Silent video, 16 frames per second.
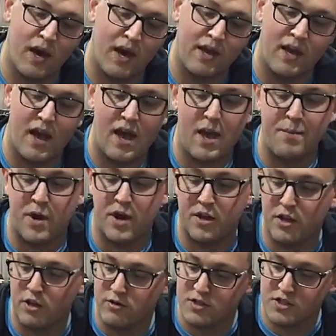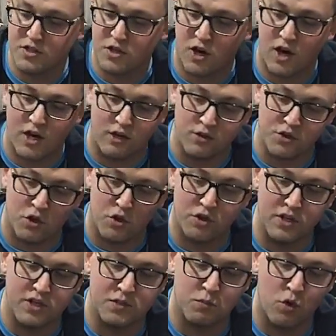I barely use this card. I use all
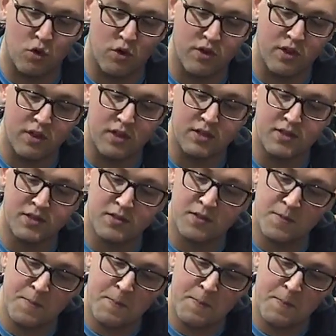these more than this.